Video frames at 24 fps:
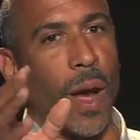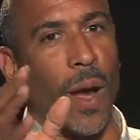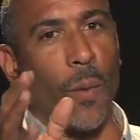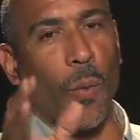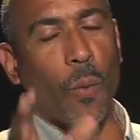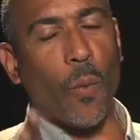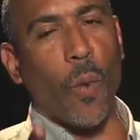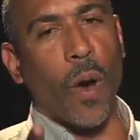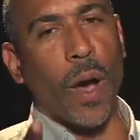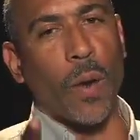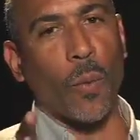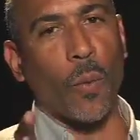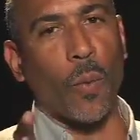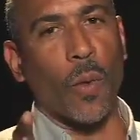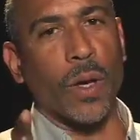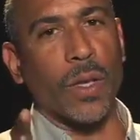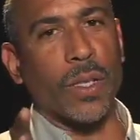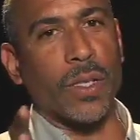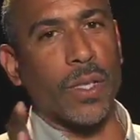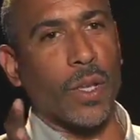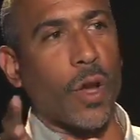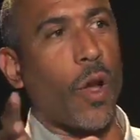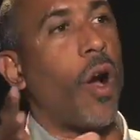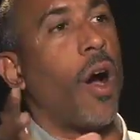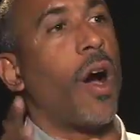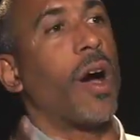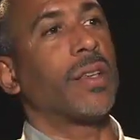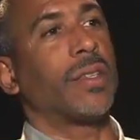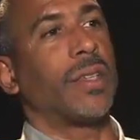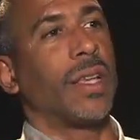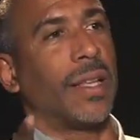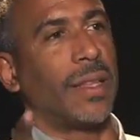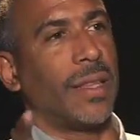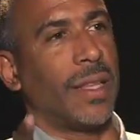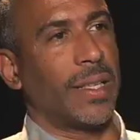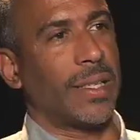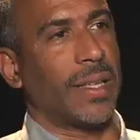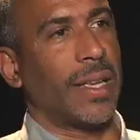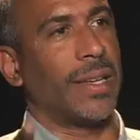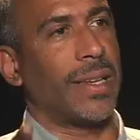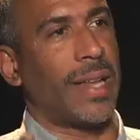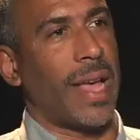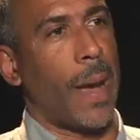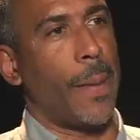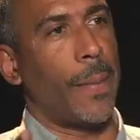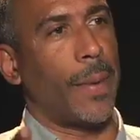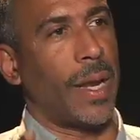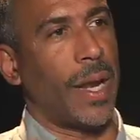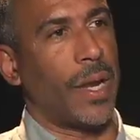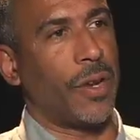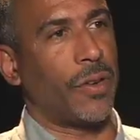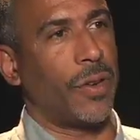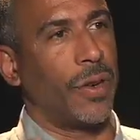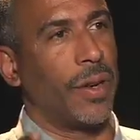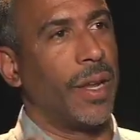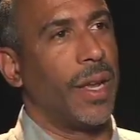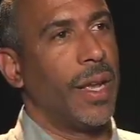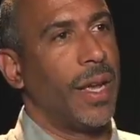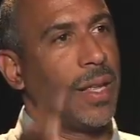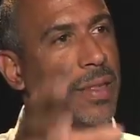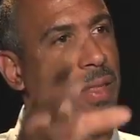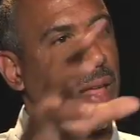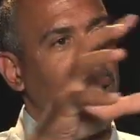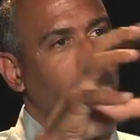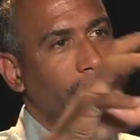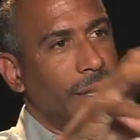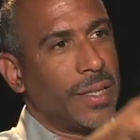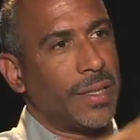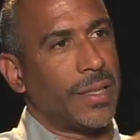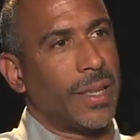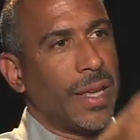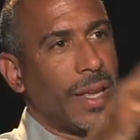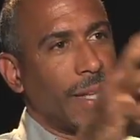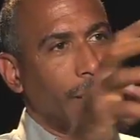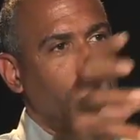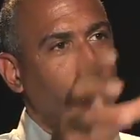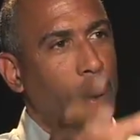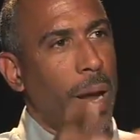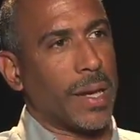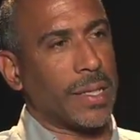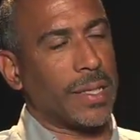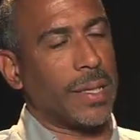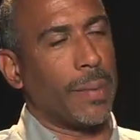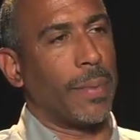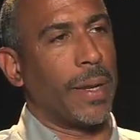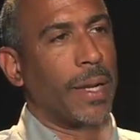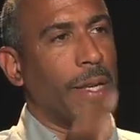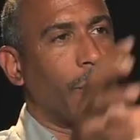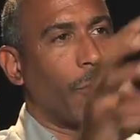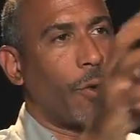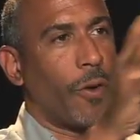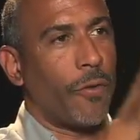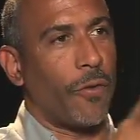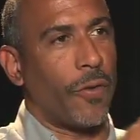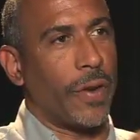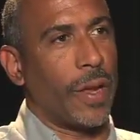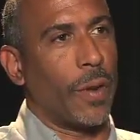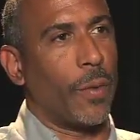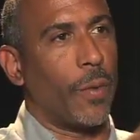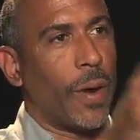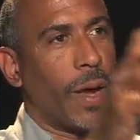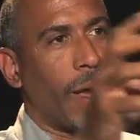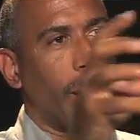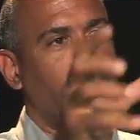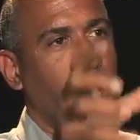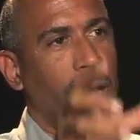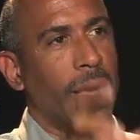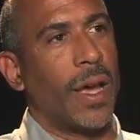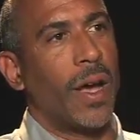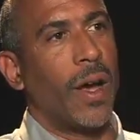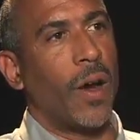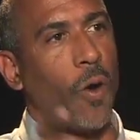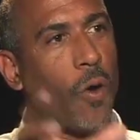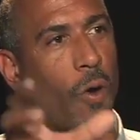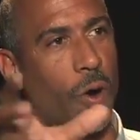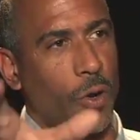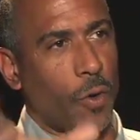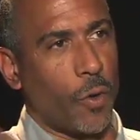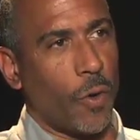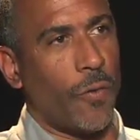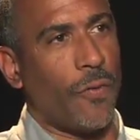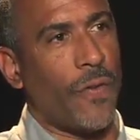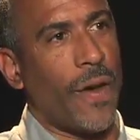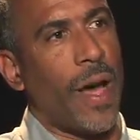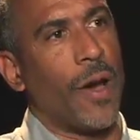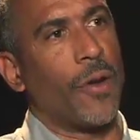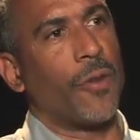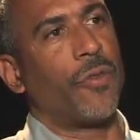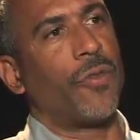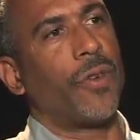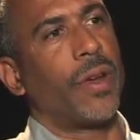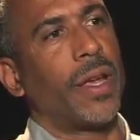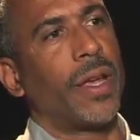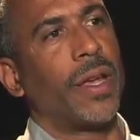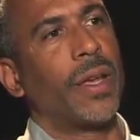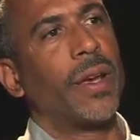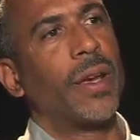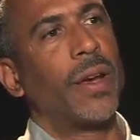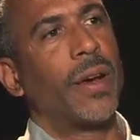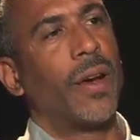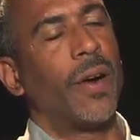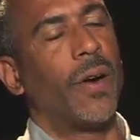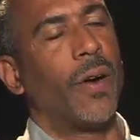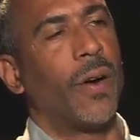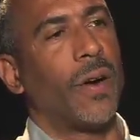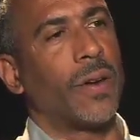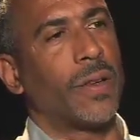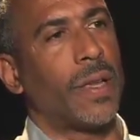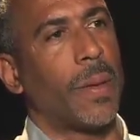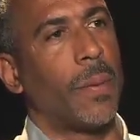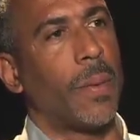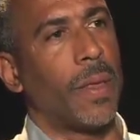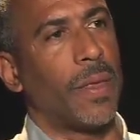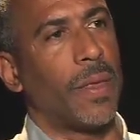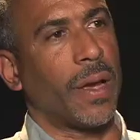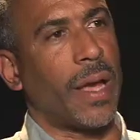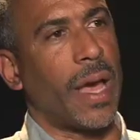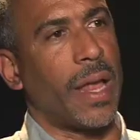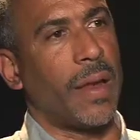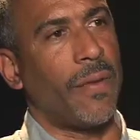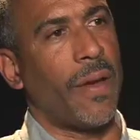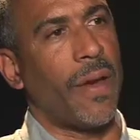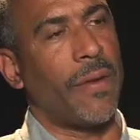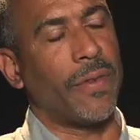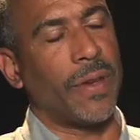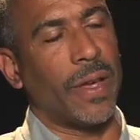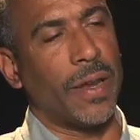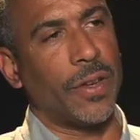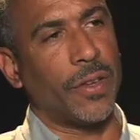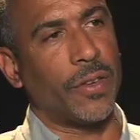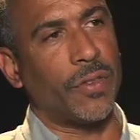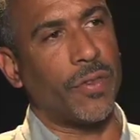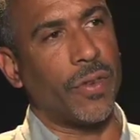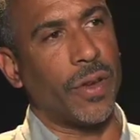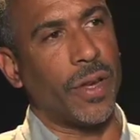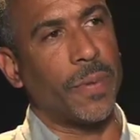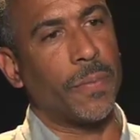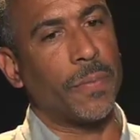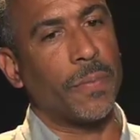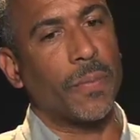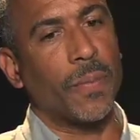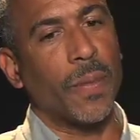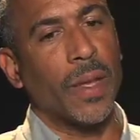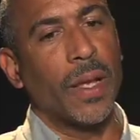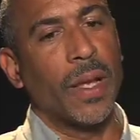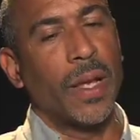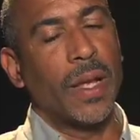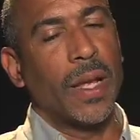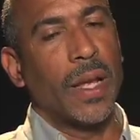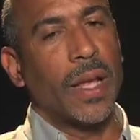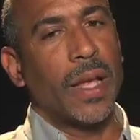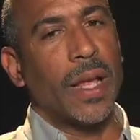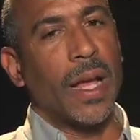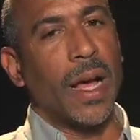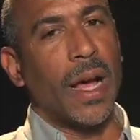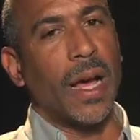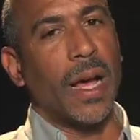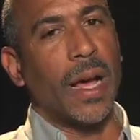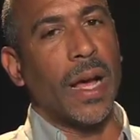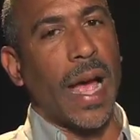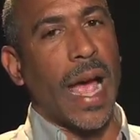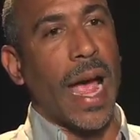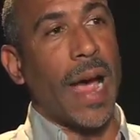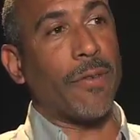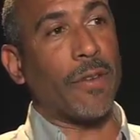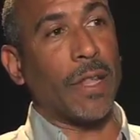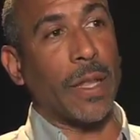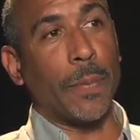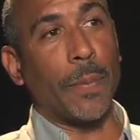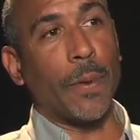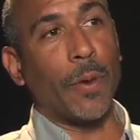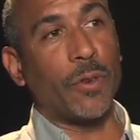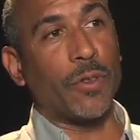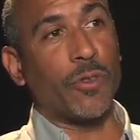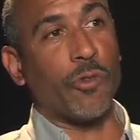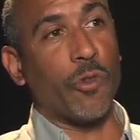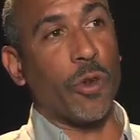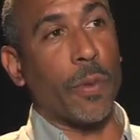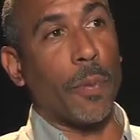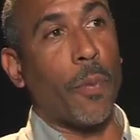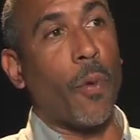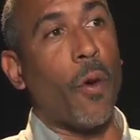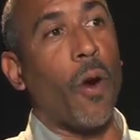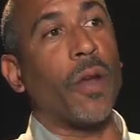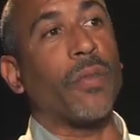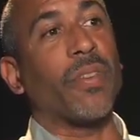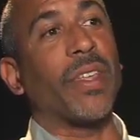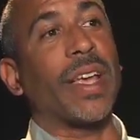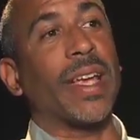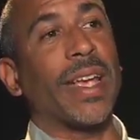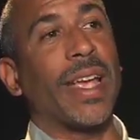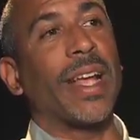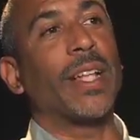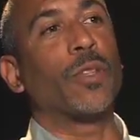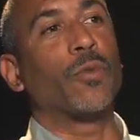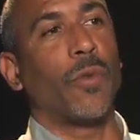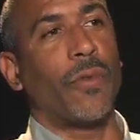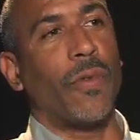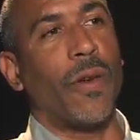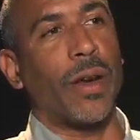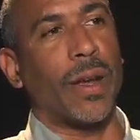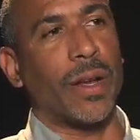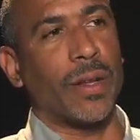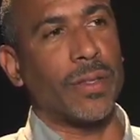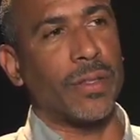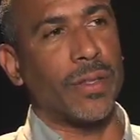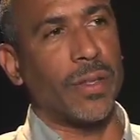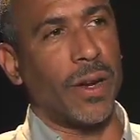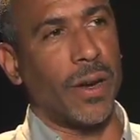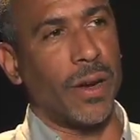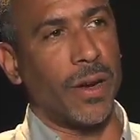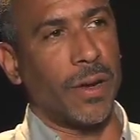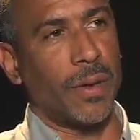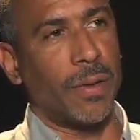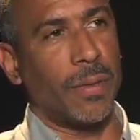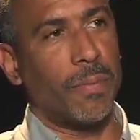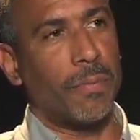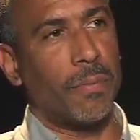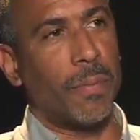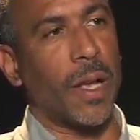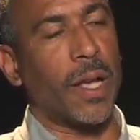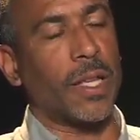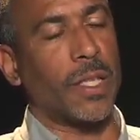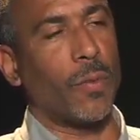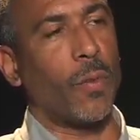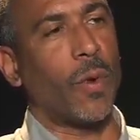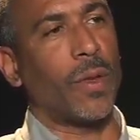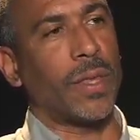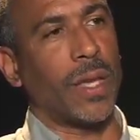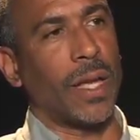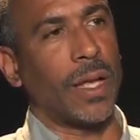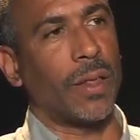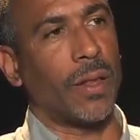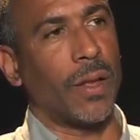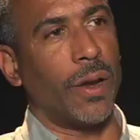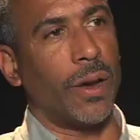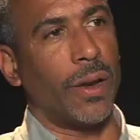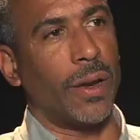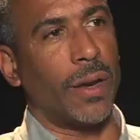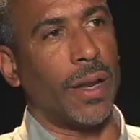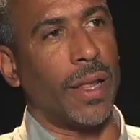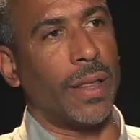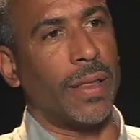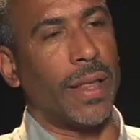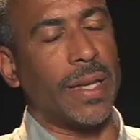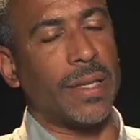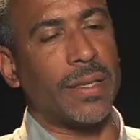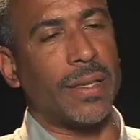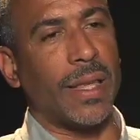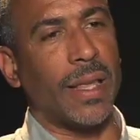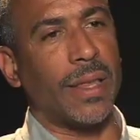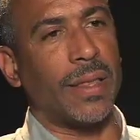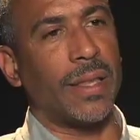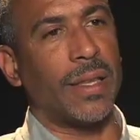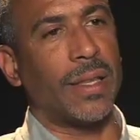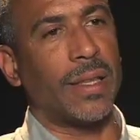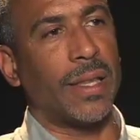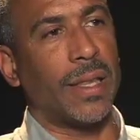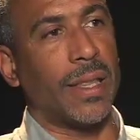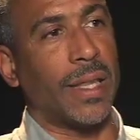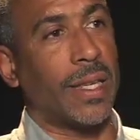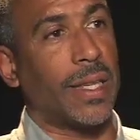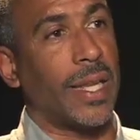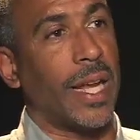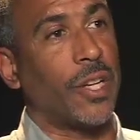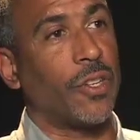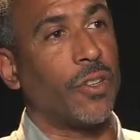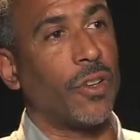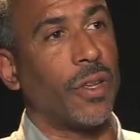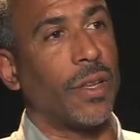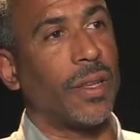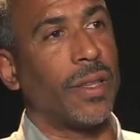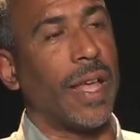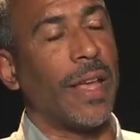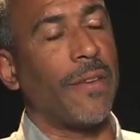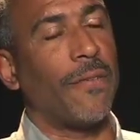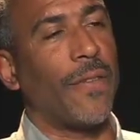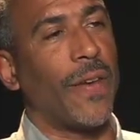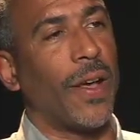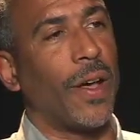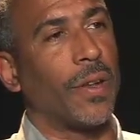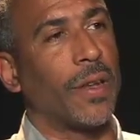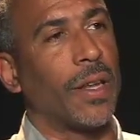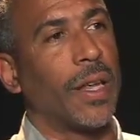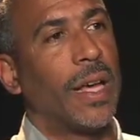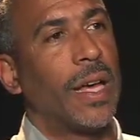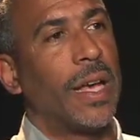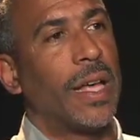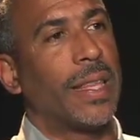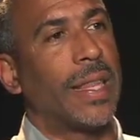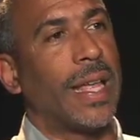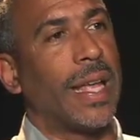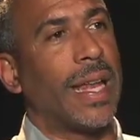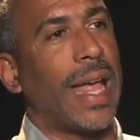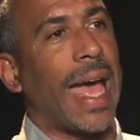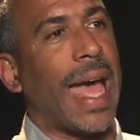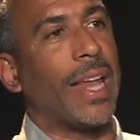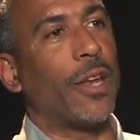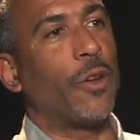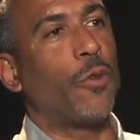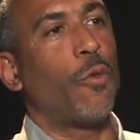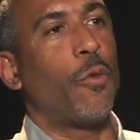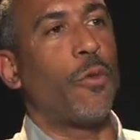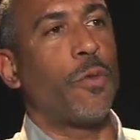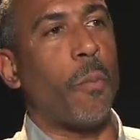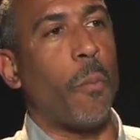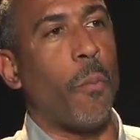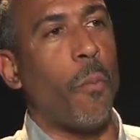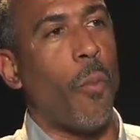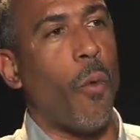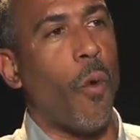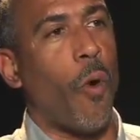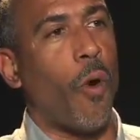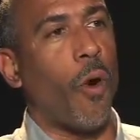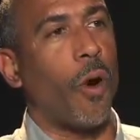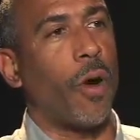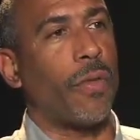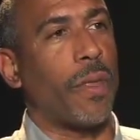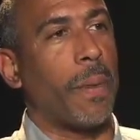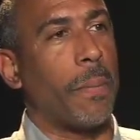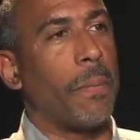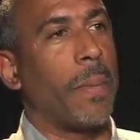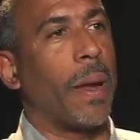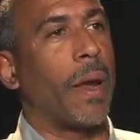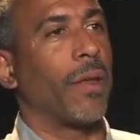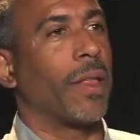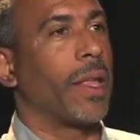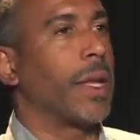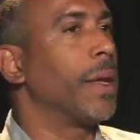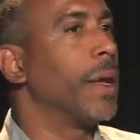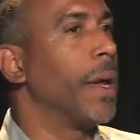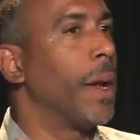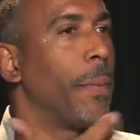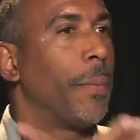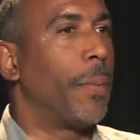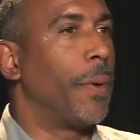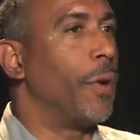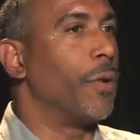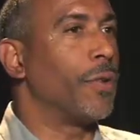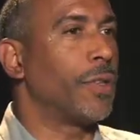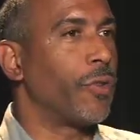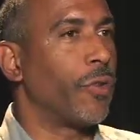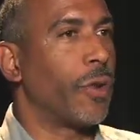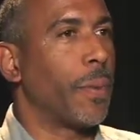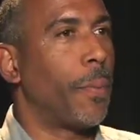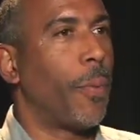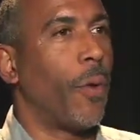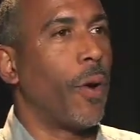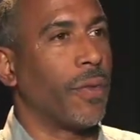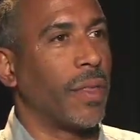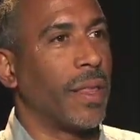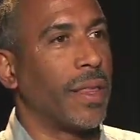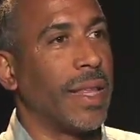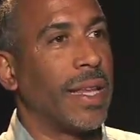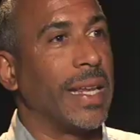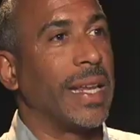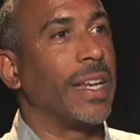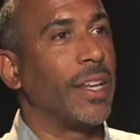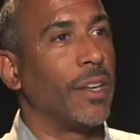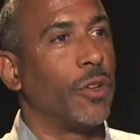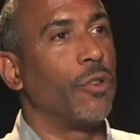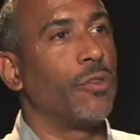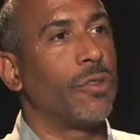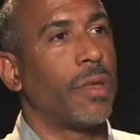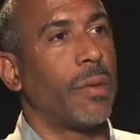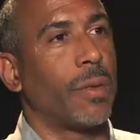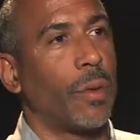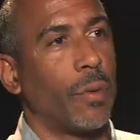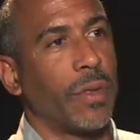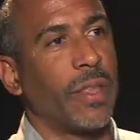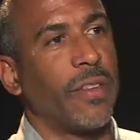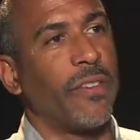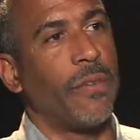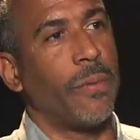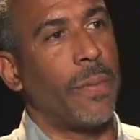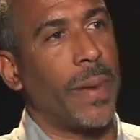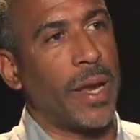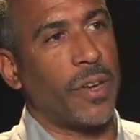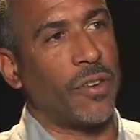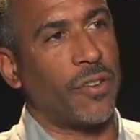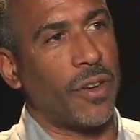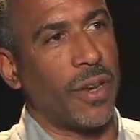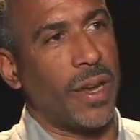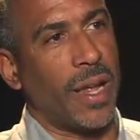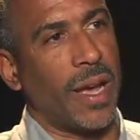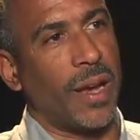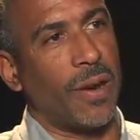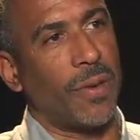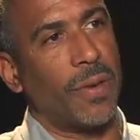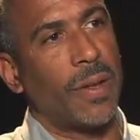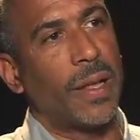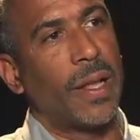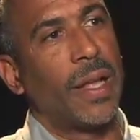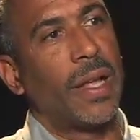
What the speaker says: what was causing this contamination, that is, its proximity to a freeway or to a foundry or some kind of heavy industry. After they produced the report, the kids were very concerned because of what they'd learned. And they said to the teacher they felt they had to do more than merely produce a report, that they needed to do something with the information now.